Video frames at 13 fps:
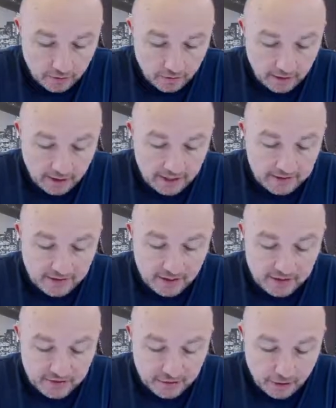is
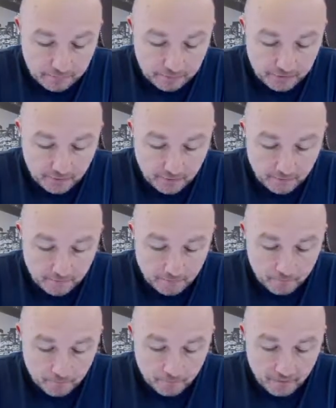stopped
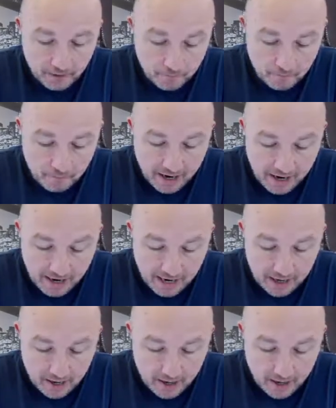by
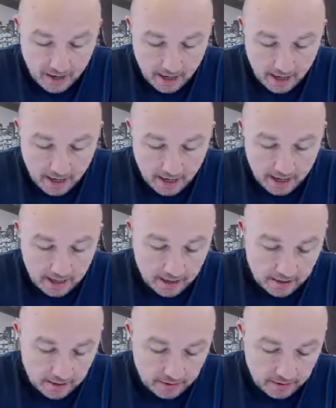a
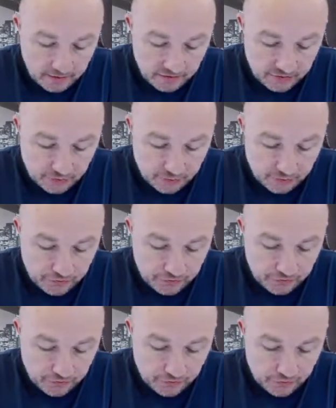certain
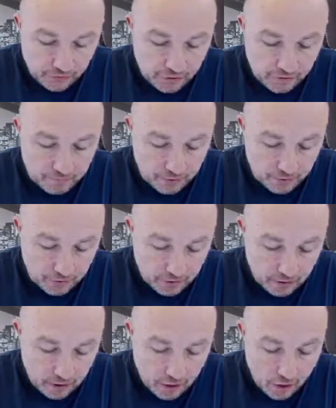number
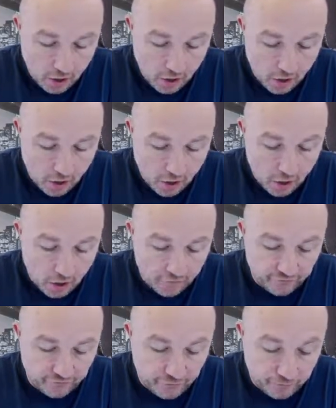of
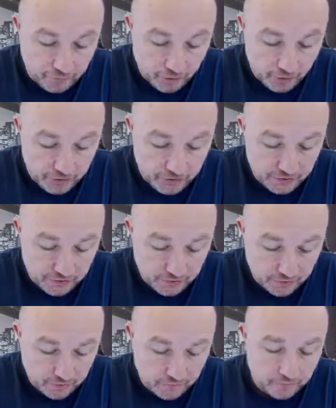the points,
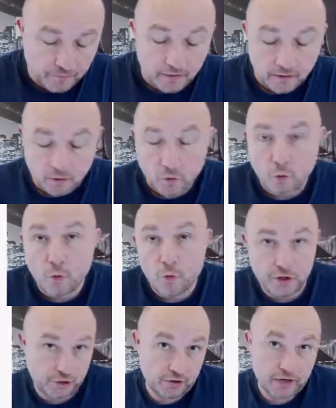
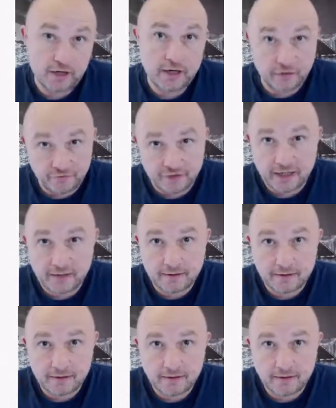which in fact